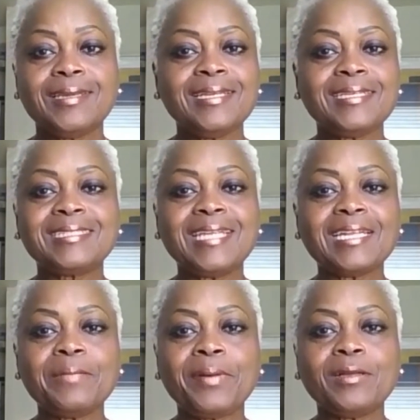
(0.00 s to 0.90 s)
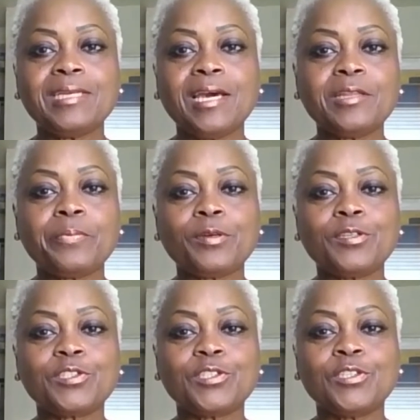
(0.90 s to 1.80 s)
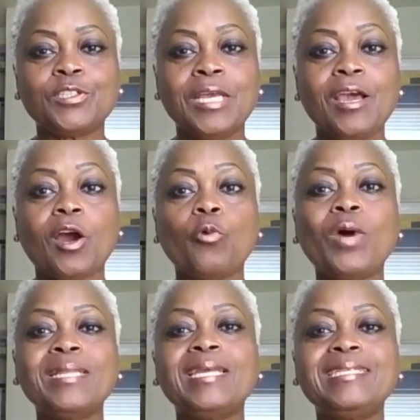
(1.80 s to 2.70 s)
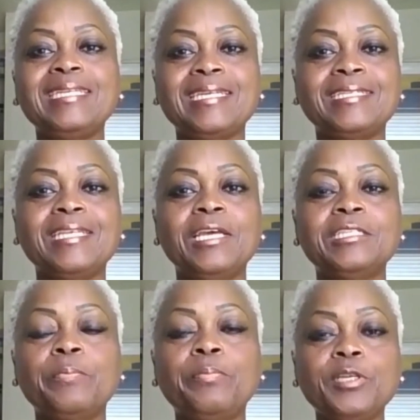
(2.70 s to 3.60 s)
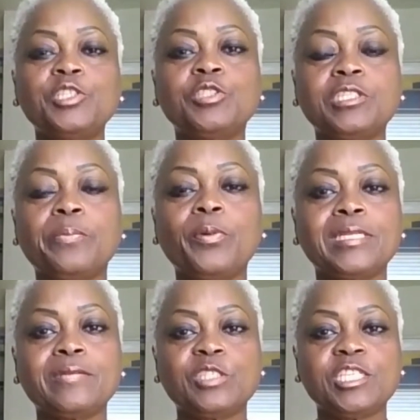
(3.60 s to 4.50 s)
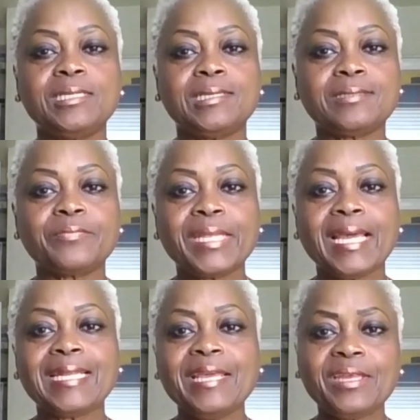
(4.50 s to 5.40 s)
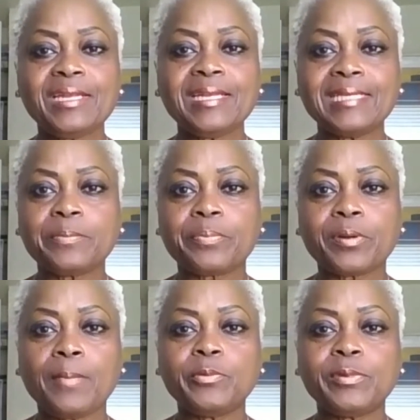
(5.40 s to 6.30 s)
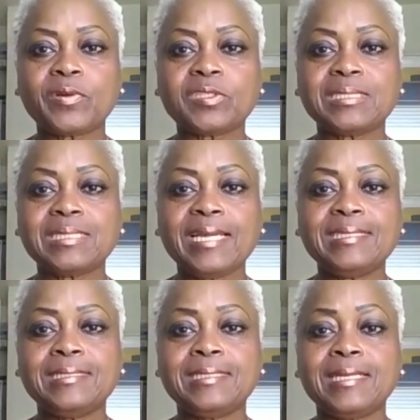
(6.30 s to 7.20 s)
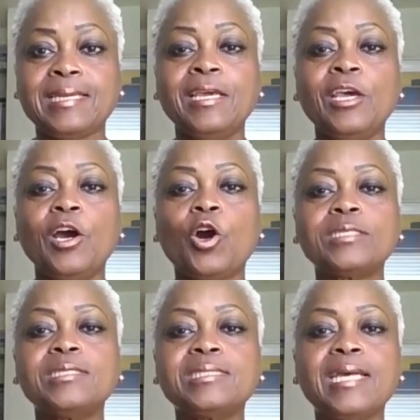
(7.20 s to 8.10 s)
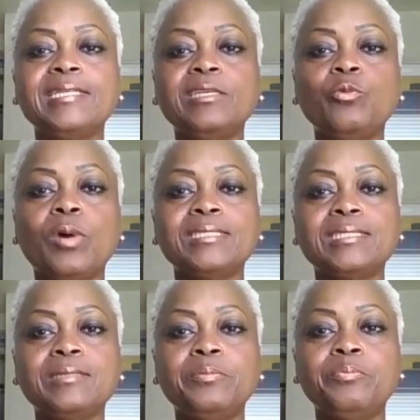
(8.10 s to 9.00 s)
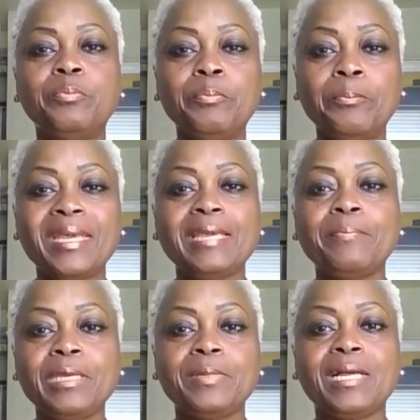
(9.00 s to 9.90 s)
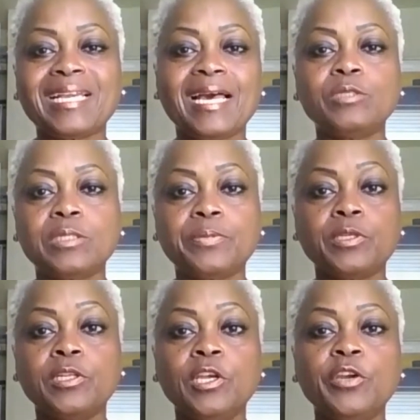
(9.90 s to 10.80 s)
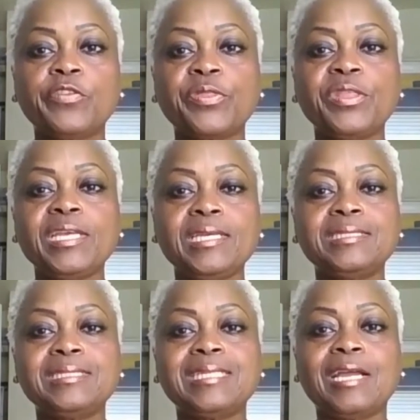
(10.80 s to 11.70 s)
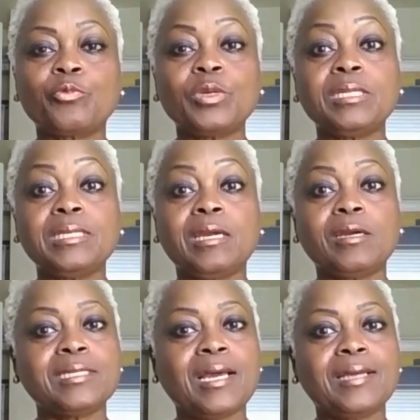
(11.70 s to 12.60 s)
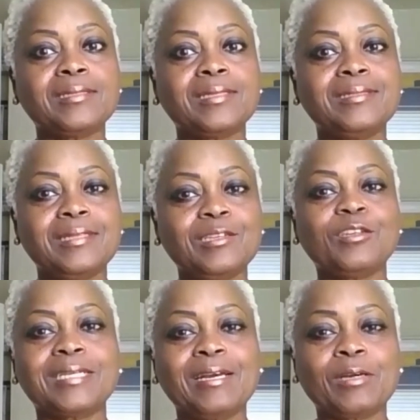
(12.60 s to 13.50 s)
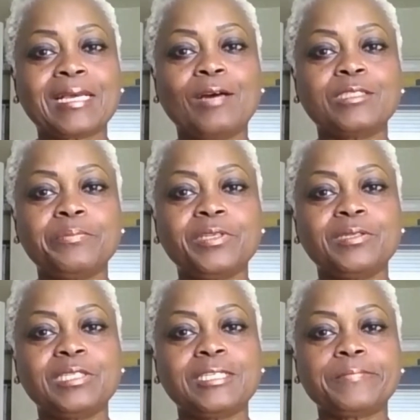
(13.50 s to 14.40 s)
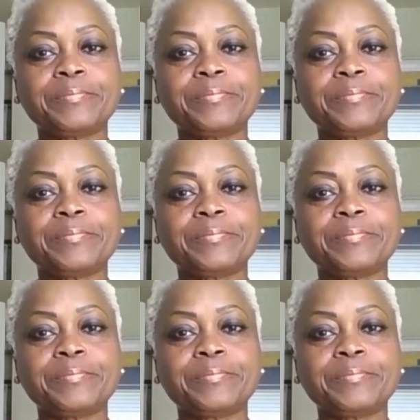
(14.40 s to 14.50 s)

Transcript: It is not about the other person or what they did to push you to the point of cheating. And I think that's a problem with our society today. Our society wants to make people accountable for things that really are not their accountability.